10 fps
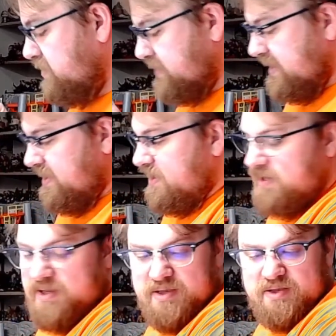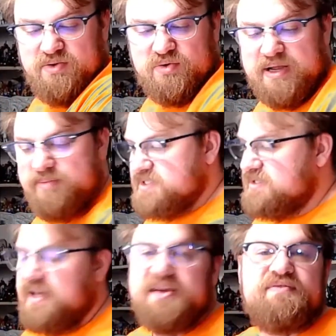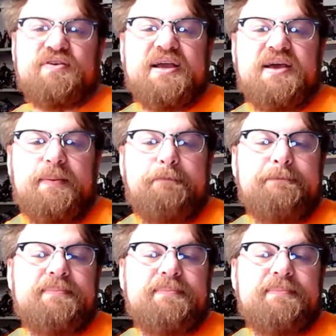Okay, grab a stand for him.